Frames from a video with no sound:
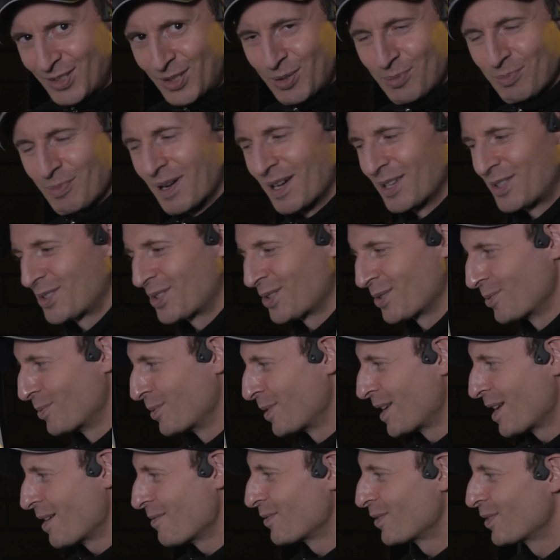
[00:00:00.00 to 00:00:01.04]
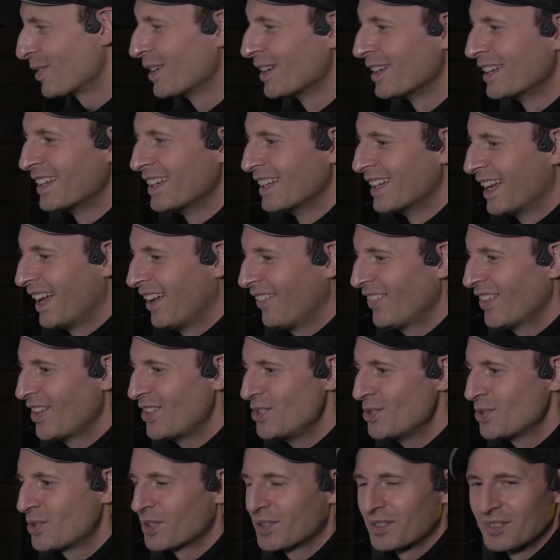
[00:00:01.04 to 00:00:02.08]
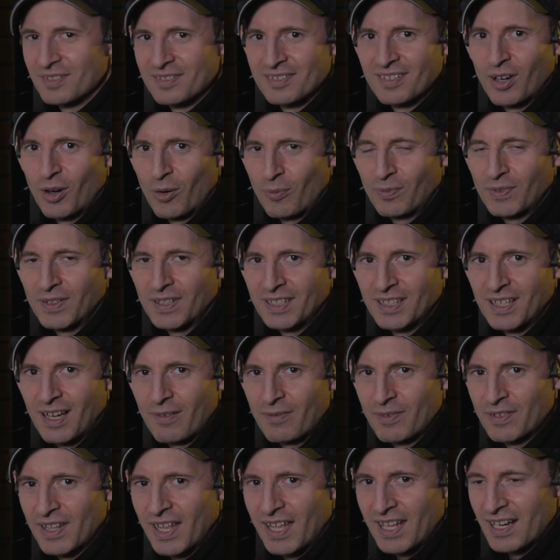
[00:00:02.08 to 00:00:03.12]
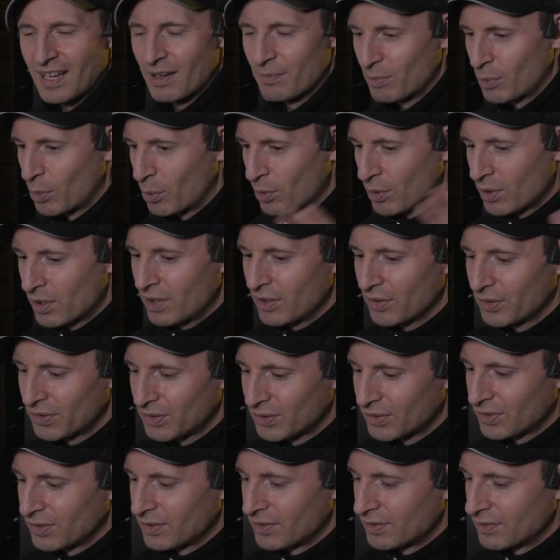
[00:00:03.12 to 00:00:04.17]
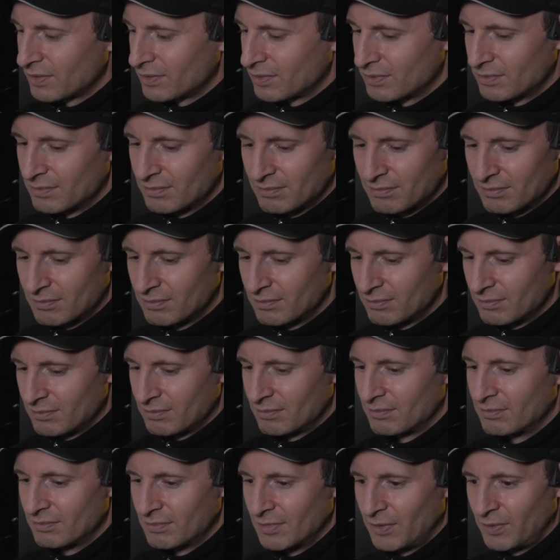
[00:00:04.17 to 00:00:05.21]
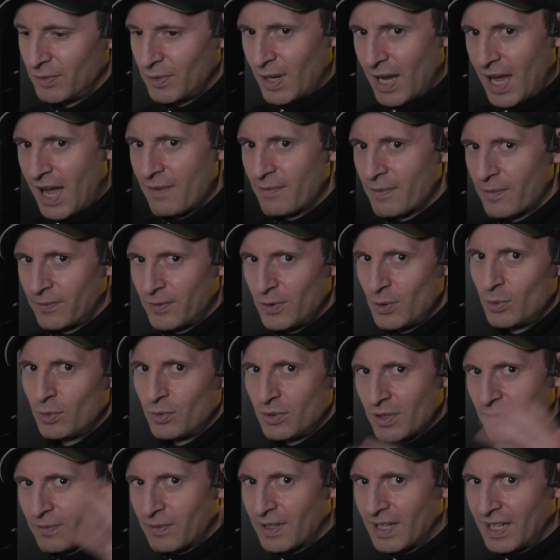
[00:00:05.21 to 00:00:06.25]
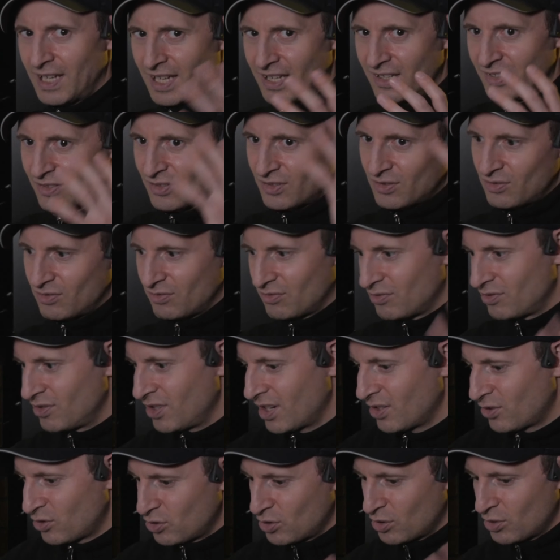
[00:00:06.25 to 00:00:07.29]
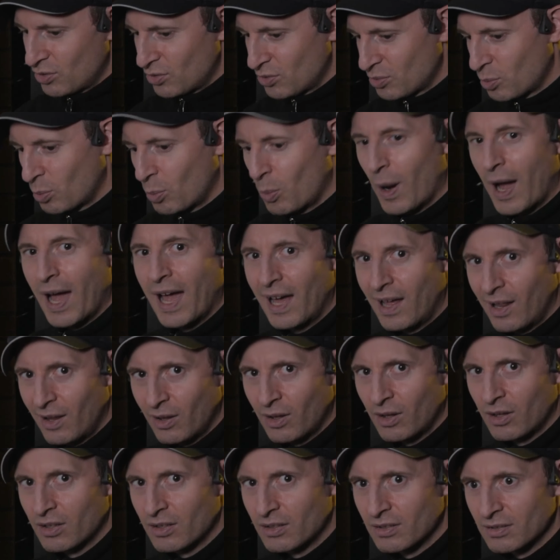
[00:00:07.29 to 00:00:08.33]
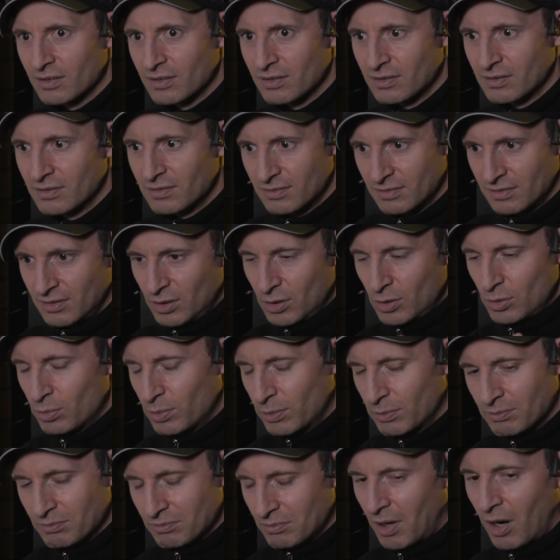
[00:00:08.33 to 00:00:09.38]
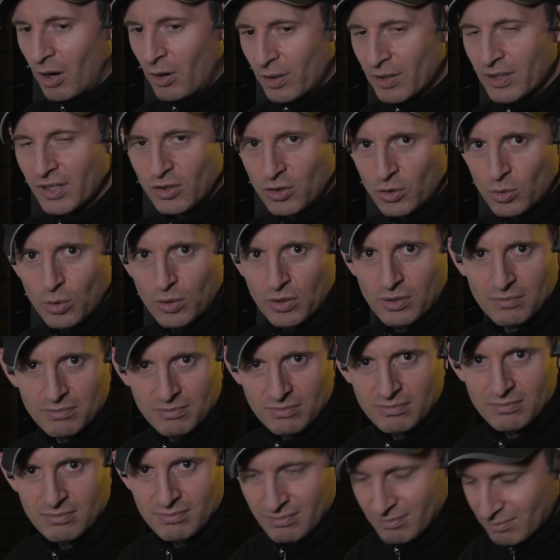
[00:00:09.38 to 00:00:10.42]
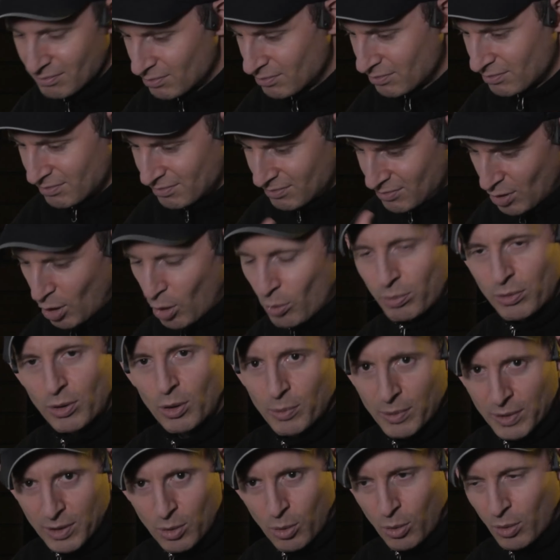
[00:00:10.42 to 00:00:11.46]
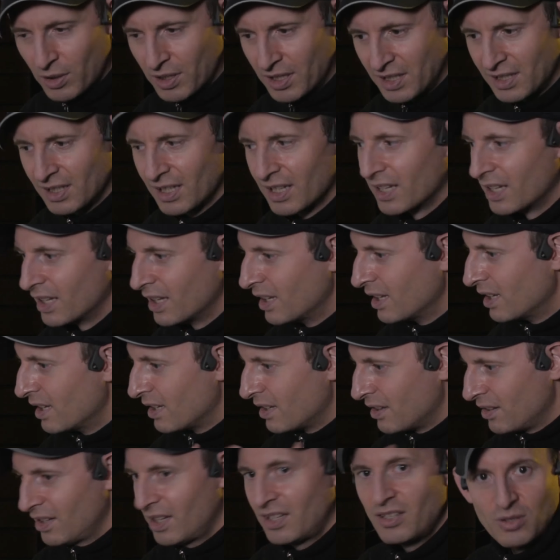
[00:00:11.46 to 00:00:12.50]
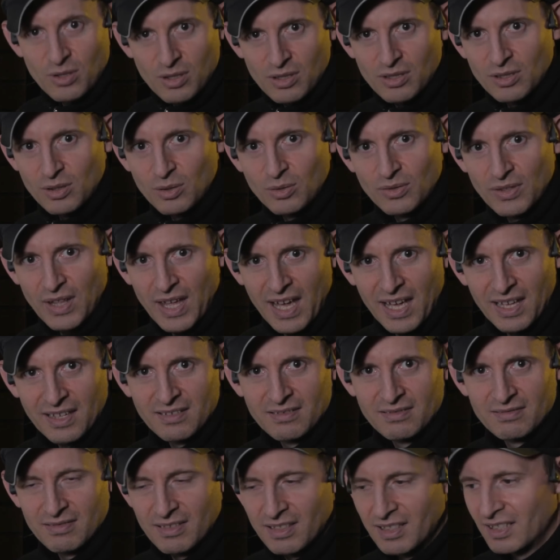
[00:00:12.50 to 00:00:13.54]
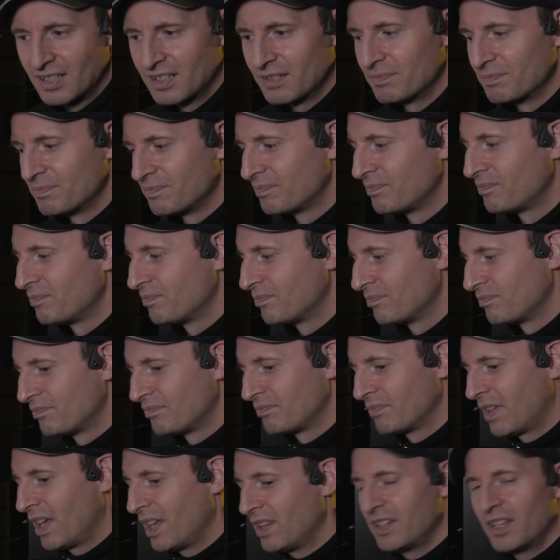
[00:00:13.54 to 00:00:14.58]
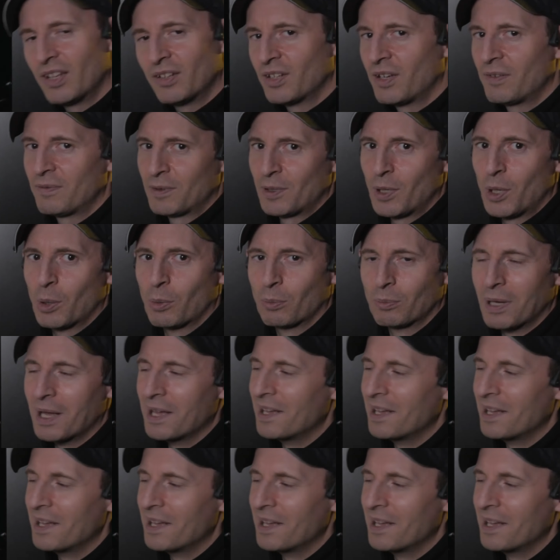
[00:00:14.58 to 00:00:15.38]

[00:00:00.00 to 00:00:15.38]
too much or whatever, and then you can hopefully cover that up. Or else, if you have a few different hands gestures while you are in the short GoPro recording, then you can use that, and they'll never know.